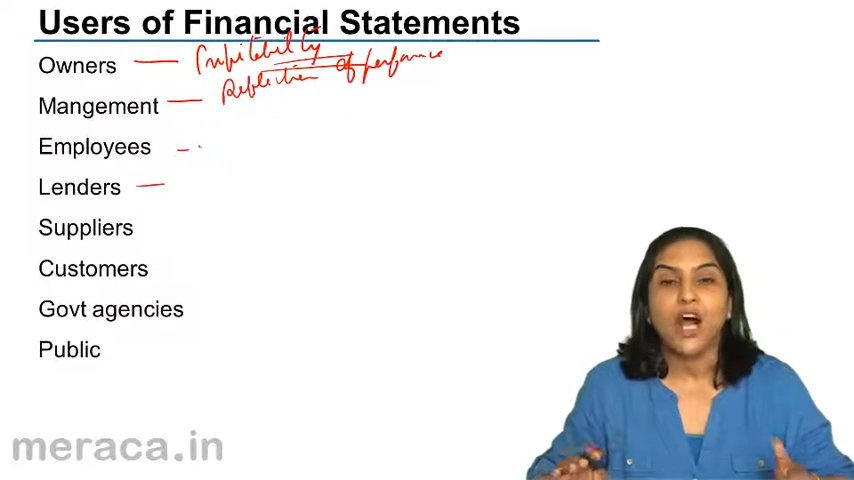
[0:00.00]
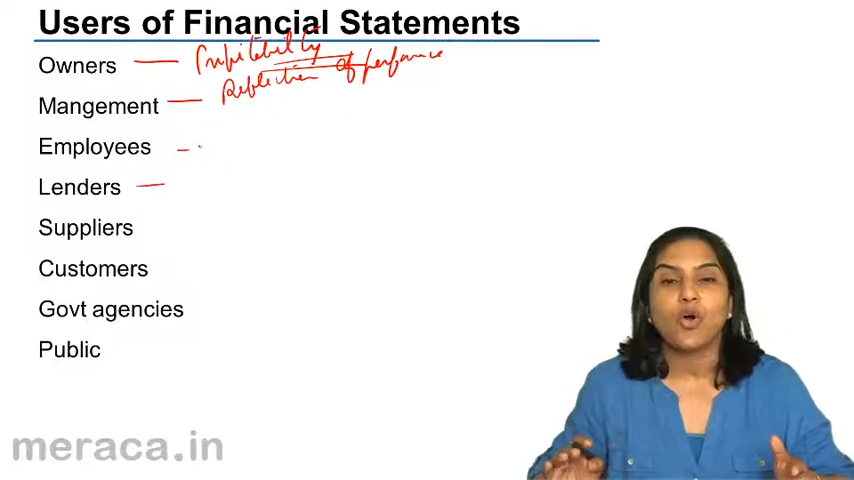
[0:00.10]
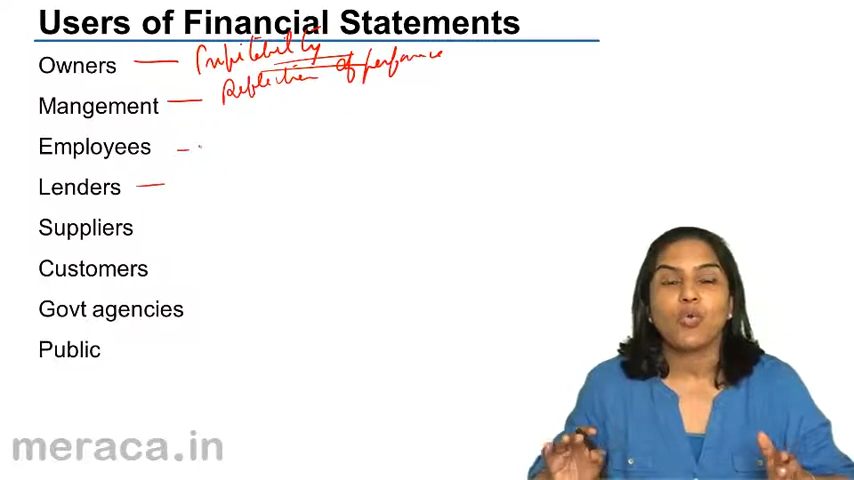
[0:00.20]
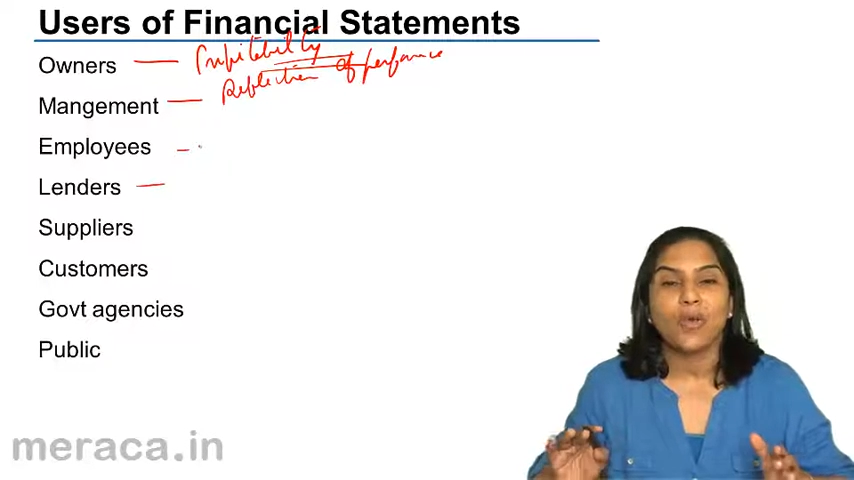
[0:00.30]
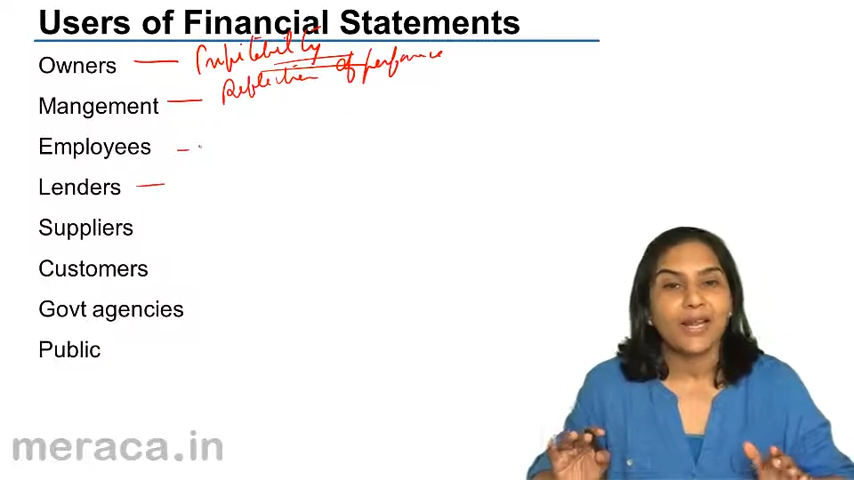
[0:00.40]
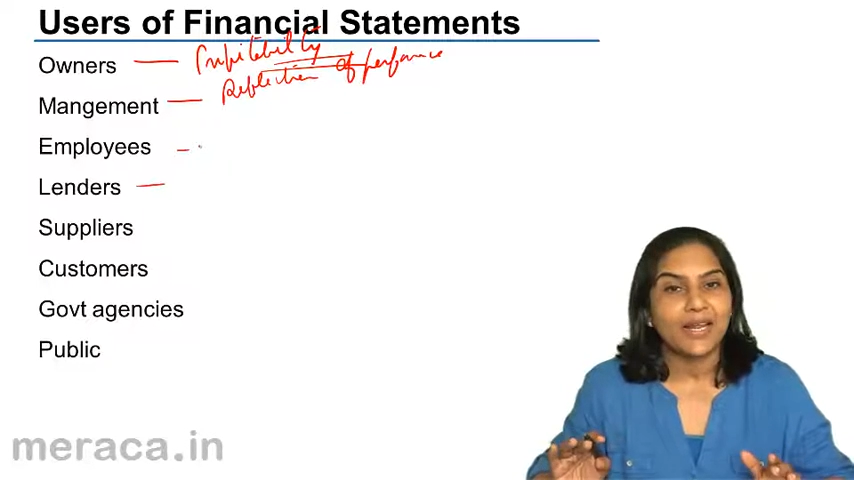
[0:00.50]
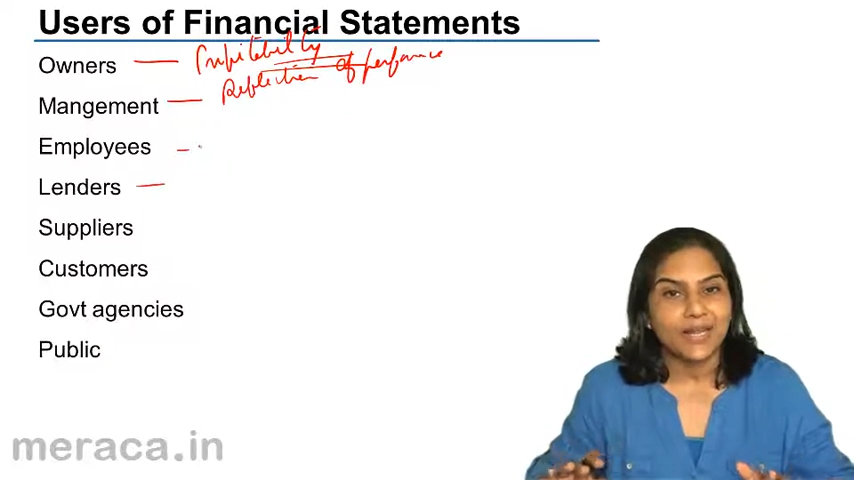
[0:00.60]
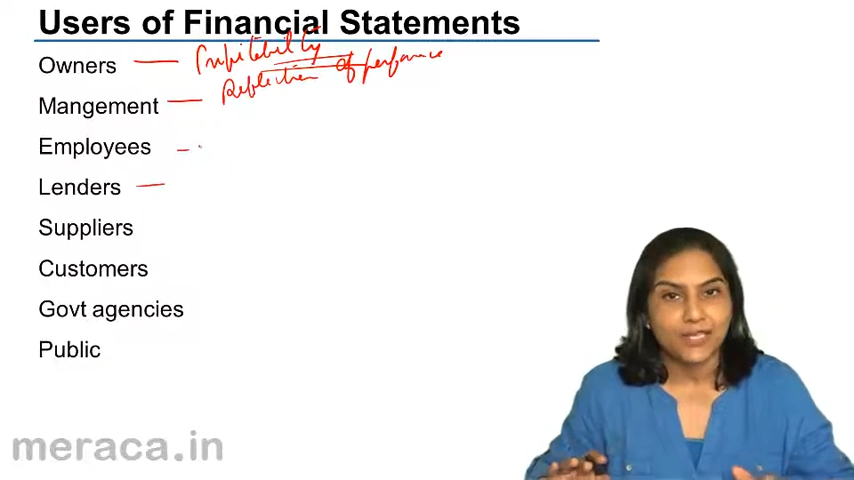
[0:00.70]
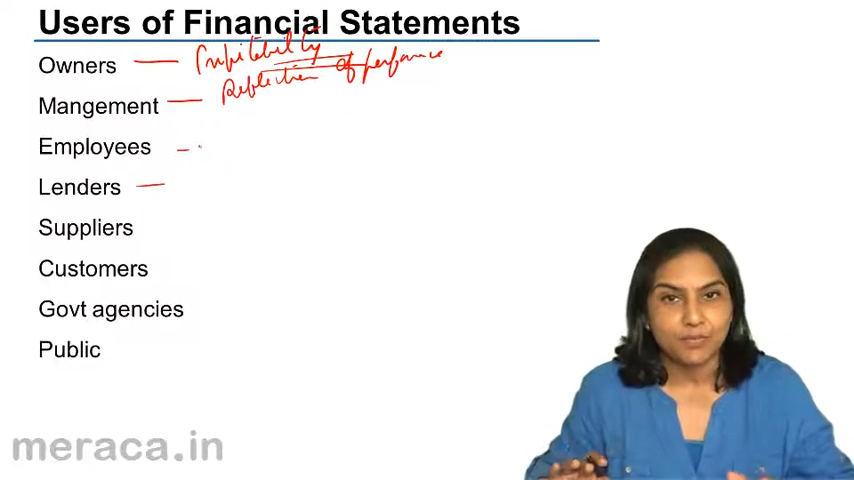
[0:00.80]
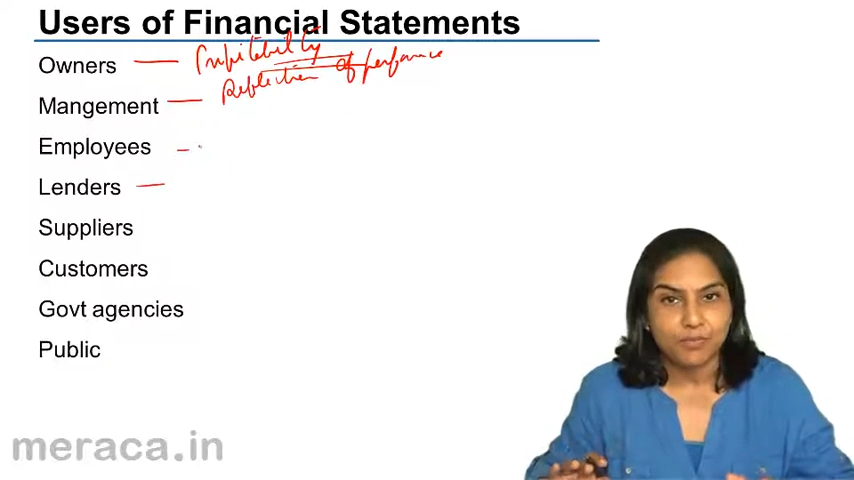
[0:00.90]
how well
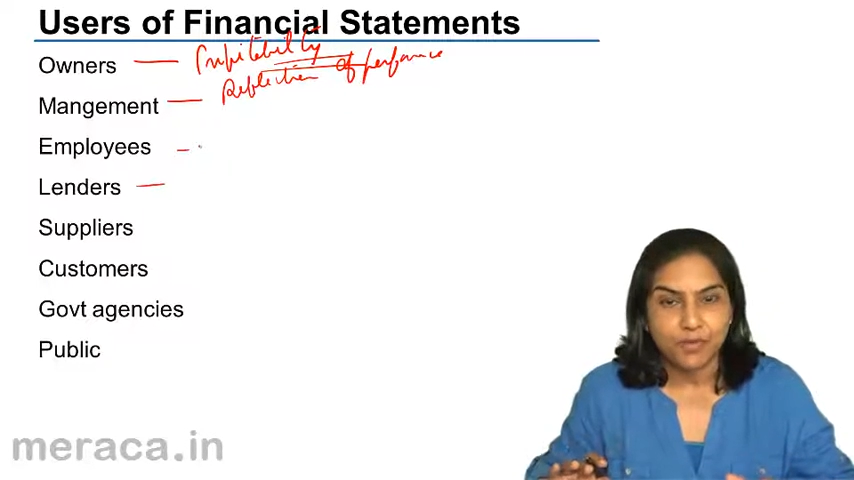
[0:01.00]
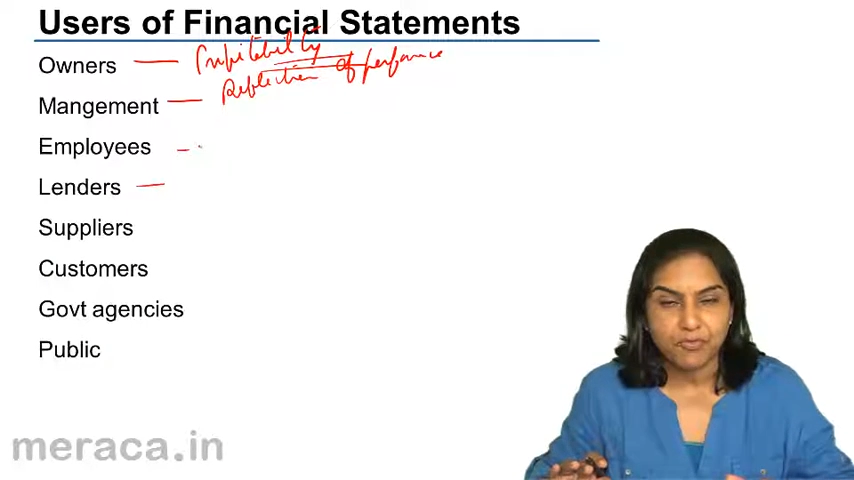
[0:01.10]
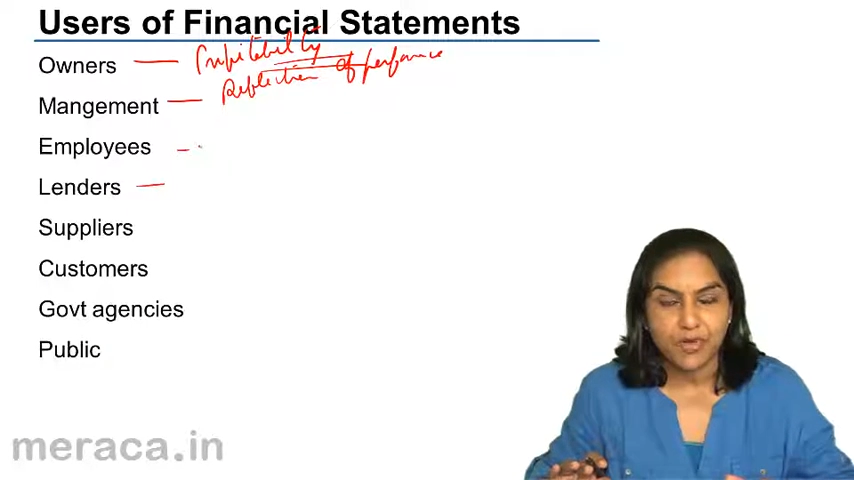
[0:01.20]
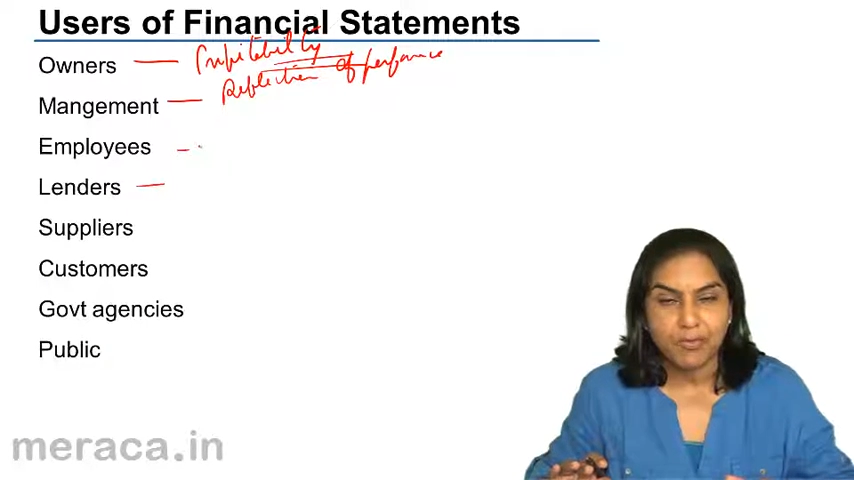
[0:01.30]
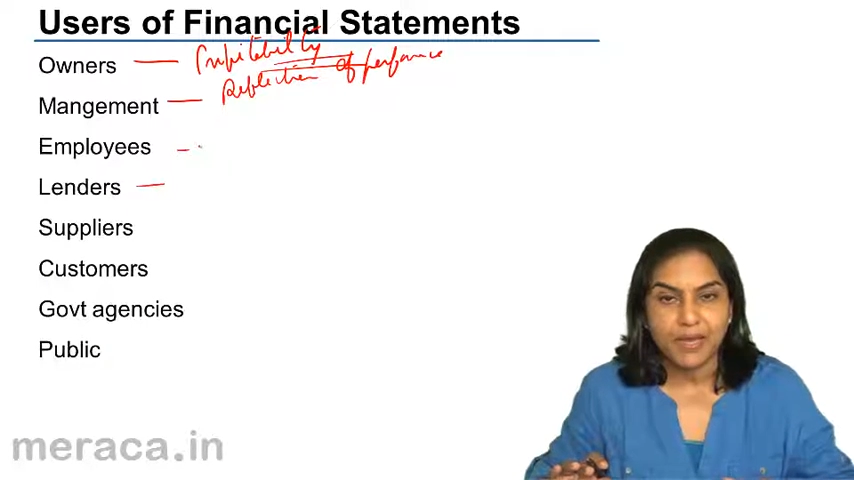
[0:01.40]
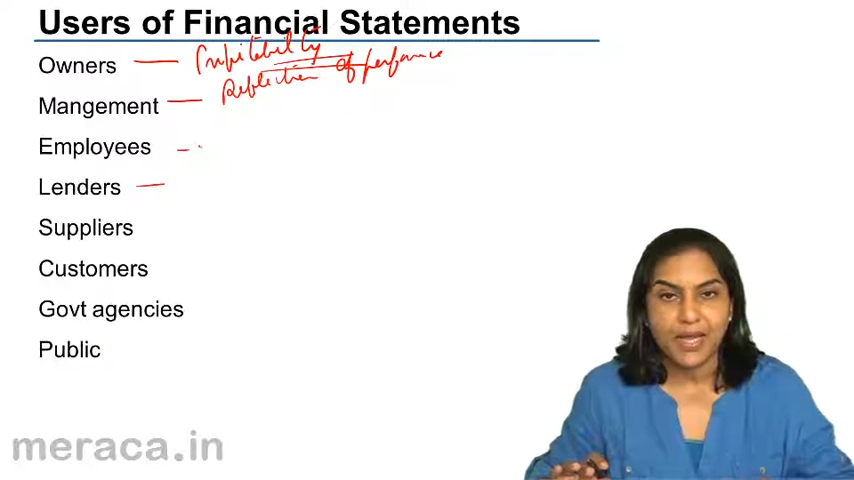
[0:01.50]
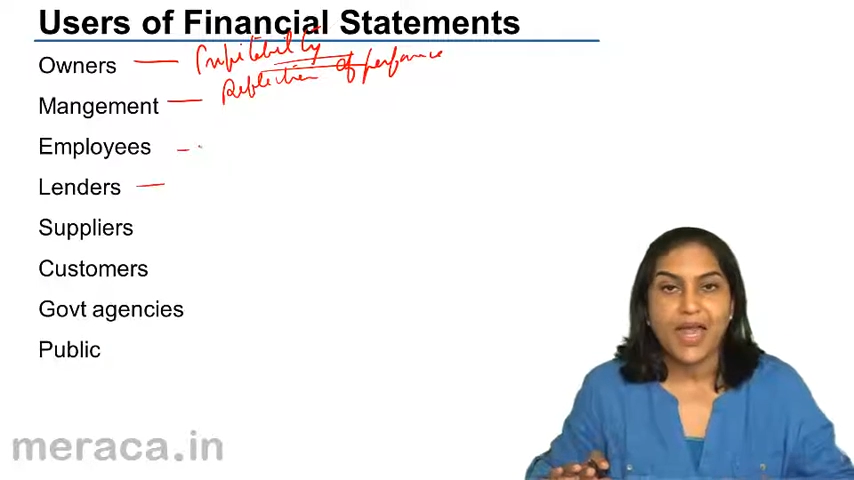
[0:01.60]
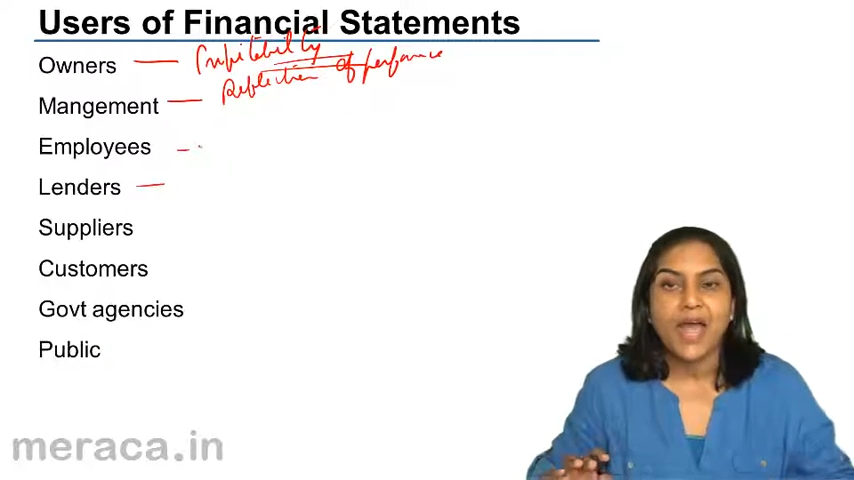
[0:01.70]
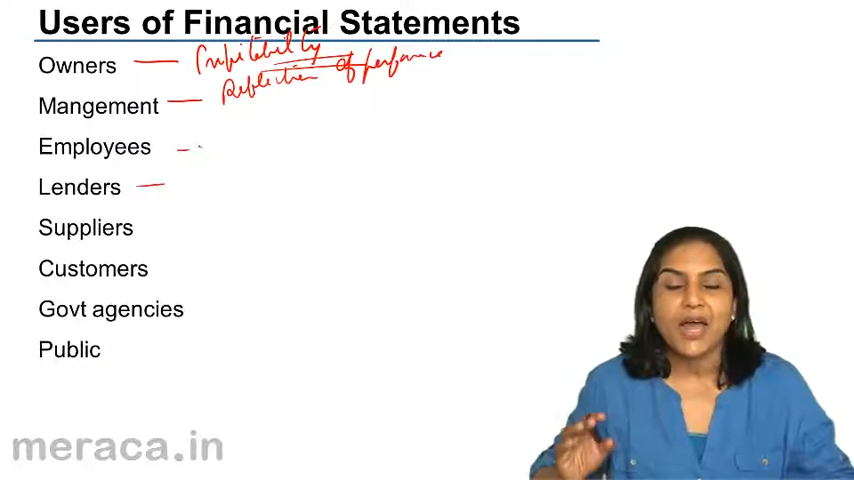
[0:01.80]
it is performing,